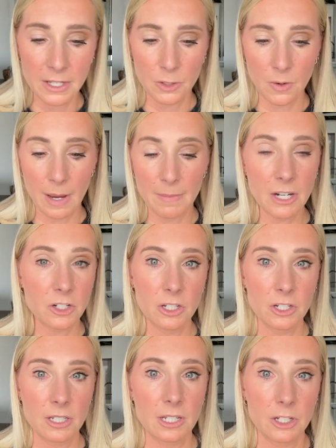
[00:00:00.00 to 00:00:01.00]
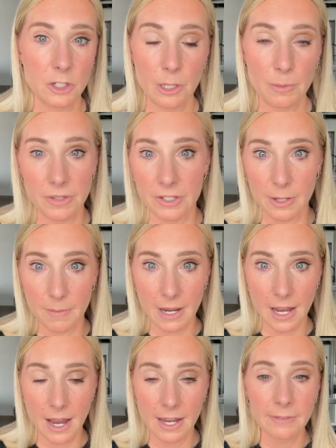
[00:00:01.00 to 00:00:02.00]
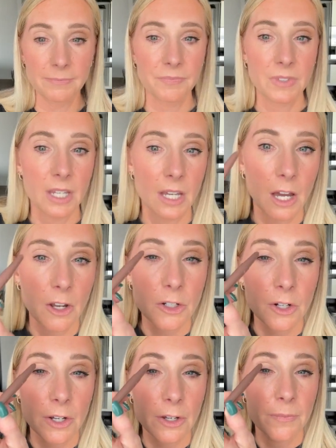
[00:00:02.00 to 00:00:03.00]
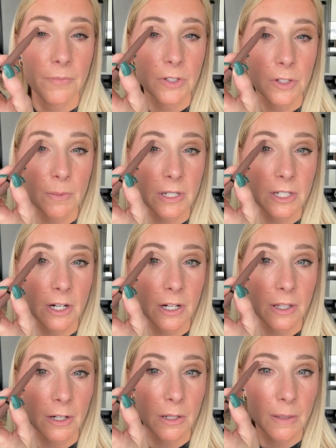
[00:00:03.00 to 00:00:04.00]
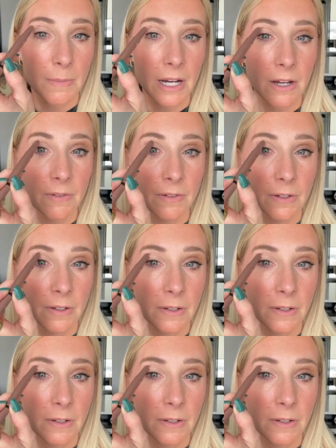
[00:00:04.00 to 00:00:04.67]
So I'm actually just gonna scribble this on my eye. I'll show you. So I'm gonna start a little above,